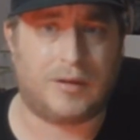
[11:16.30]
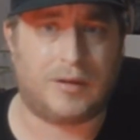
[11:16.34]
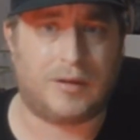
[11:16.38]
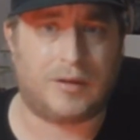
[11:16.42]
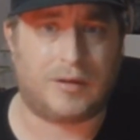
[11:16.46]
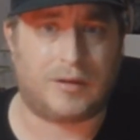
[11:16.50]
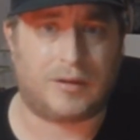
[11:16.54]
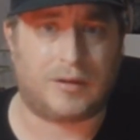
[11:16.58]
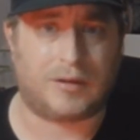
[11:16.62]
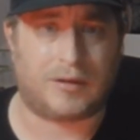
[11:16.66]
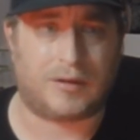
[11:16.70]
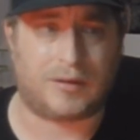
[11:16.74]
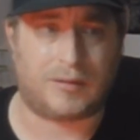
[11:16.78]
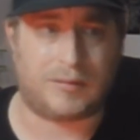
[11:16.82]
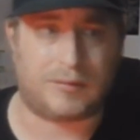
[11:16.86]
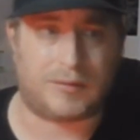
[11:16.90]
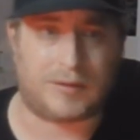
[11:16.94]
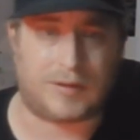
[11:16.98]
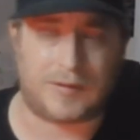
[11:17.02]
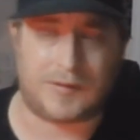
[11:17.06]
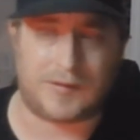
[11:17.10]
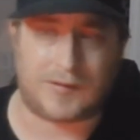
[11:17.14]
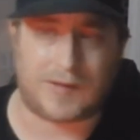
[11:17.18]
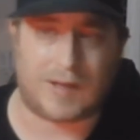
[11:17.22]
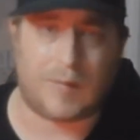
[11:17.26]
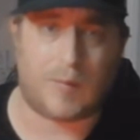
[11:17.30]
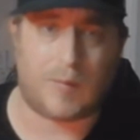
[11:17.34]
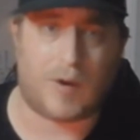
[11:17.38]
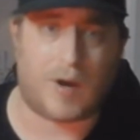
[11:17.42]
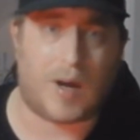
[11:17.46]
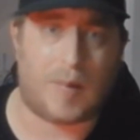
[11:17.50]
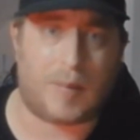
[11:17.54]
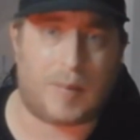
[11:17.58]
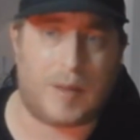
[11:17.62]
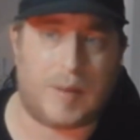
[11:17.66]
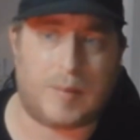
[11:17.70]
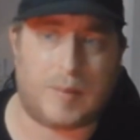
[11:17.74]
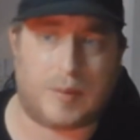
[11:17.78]
You can see
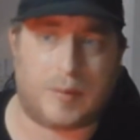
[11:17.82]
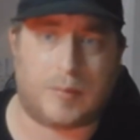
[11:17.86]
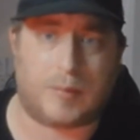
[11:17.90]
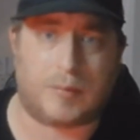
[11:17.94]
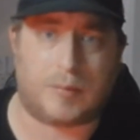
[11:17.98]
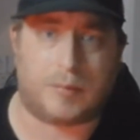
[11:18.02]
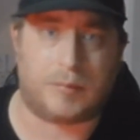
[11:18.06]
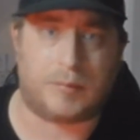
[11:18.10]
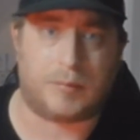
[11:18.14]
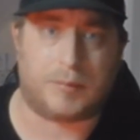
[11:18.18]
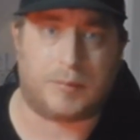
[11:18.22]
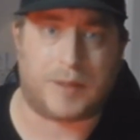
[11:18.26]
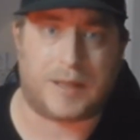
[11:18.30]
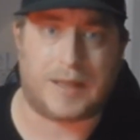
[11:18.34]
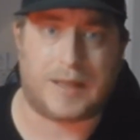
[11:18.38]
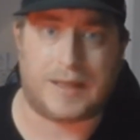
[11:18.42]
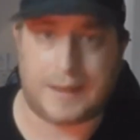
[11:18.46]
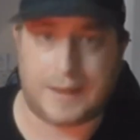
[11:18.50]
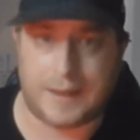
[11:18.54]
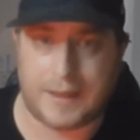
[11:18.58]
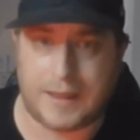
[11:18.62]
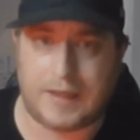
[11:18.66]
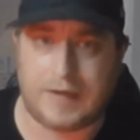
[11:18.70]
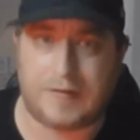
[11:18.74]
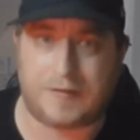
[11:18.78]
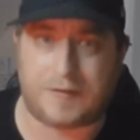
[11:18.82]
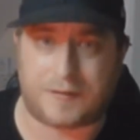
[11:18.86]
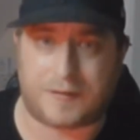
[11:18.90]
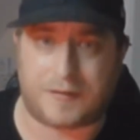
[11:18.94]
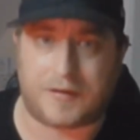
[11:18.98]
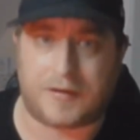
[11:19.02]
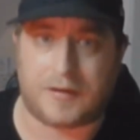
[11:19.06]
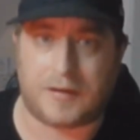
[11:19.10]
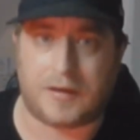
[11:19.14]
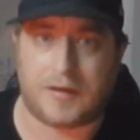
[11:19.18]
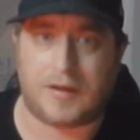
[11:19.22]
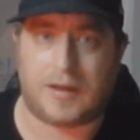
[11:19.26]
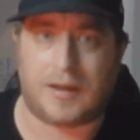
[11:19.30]
why people believed
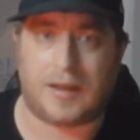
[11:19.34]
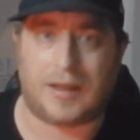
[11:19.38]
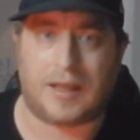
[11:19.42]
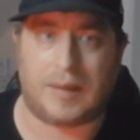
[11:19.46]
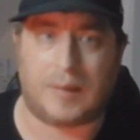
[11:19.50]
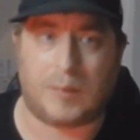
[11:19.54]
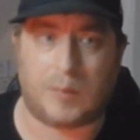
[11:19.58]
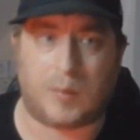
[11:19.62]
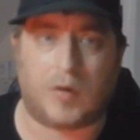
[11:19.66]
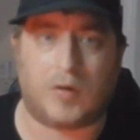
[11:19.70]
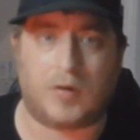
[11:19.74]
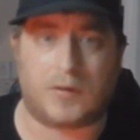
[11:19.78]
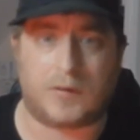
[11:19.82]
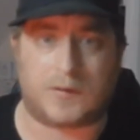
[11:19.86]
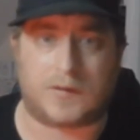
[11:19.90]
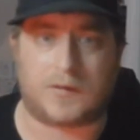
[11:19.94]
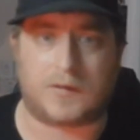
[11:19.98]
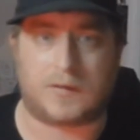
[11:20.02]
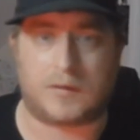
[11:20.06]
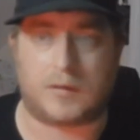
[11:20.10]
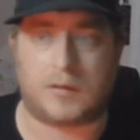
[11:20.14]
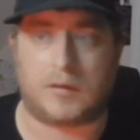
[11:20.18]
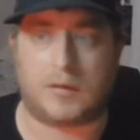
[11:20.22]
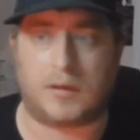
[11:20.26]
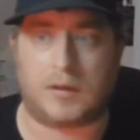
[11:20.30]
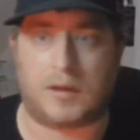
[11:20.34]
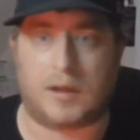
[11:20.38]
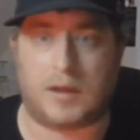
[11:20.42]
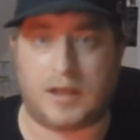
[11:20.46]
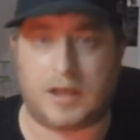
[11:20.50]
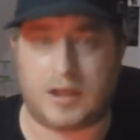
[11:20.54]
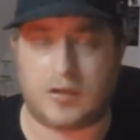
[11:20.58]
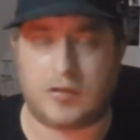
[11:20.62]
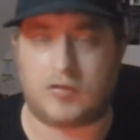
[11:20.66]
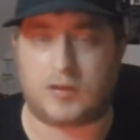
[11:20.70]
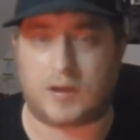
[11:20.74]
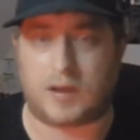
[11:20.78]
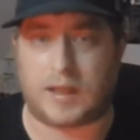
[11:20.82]
he was
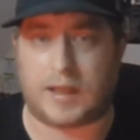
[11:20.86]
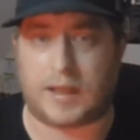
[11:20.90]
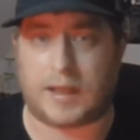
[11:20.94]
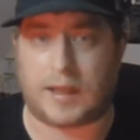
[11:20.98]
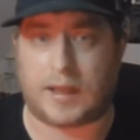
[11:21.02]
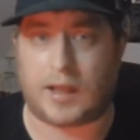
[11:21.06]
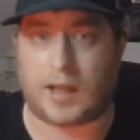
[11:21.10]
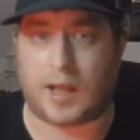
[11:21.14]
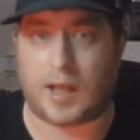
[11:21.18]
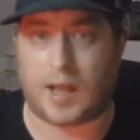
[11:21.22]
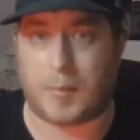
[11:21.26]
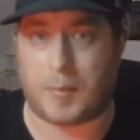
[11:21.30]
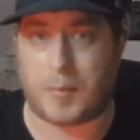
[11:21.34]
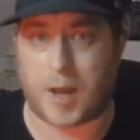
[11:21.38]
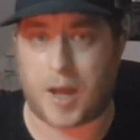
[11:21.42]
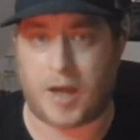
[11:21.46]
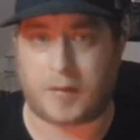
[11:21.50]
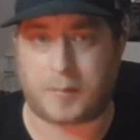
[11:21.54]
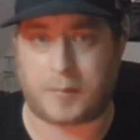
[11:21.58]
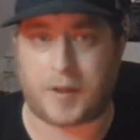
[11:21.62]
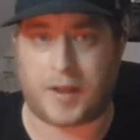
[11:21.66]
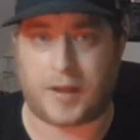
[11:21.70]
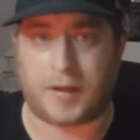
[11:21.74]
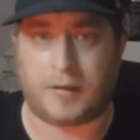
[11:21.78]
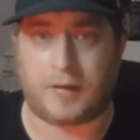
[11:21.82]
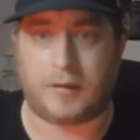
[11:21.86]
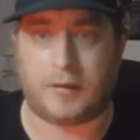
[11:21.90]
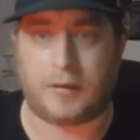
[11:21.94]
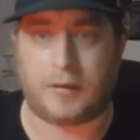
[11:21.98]
literally a madman.